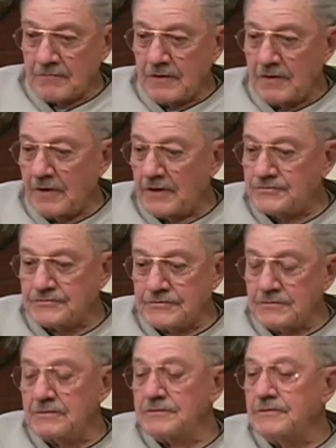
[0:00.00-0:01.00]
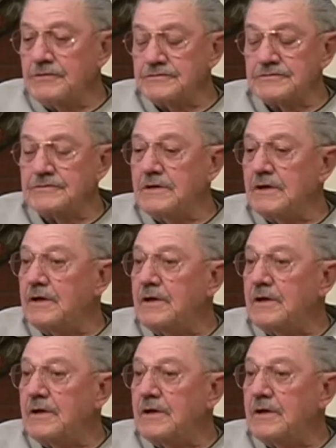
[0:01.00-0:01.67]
and I still to this day